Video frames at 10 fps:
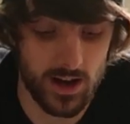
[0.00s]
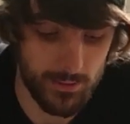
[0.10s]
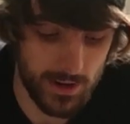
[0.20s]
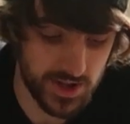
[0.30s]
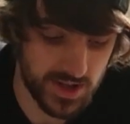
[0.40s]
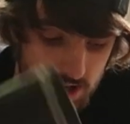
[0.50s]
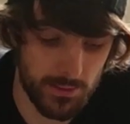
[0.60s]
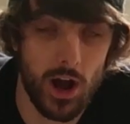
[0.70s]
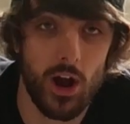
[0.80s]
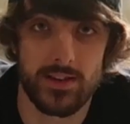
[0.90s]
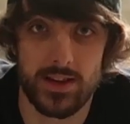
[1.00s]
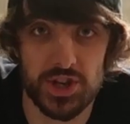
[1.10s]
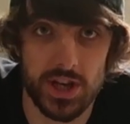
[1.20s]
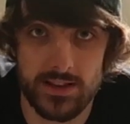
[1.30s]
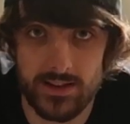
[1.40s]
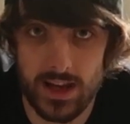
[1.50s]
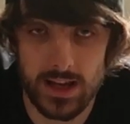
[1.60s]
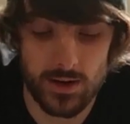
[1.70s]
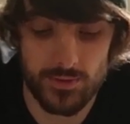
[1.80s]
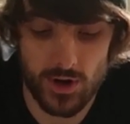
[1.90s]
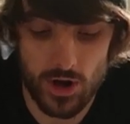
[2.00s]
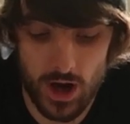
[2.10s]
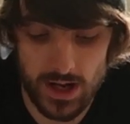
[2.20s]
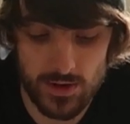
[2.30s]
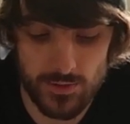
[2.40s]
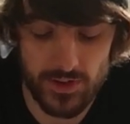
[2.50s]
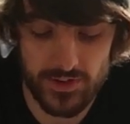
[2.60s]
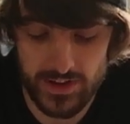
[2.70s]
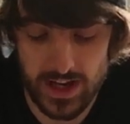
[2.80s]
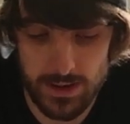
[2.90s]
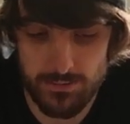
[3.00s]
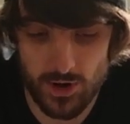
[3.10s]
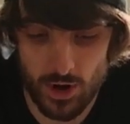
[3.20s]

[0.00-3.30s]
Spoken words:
I managed to sell my ITG intake for kind of the same